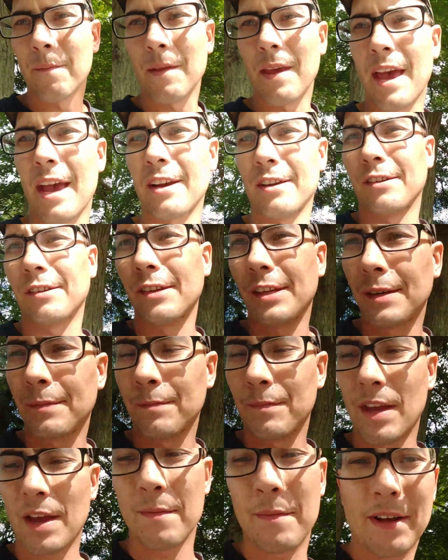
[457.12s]
Actually,
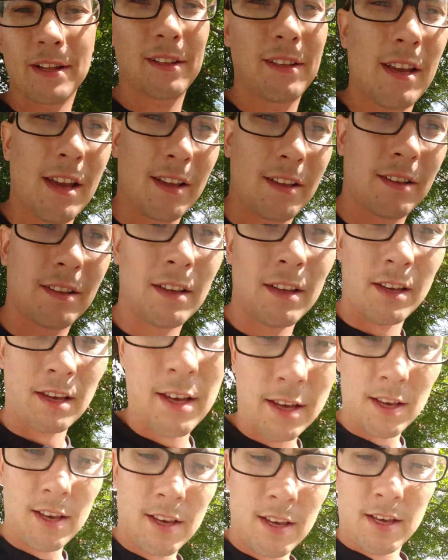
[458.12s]
how about this?
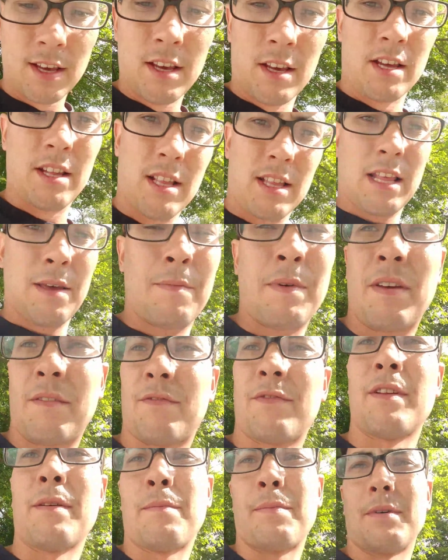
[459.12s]
Let me
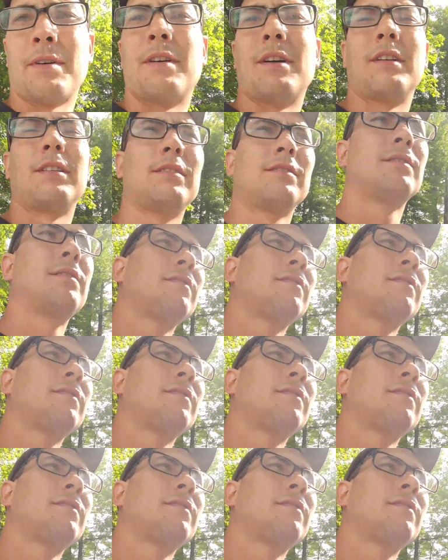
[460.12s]
flip on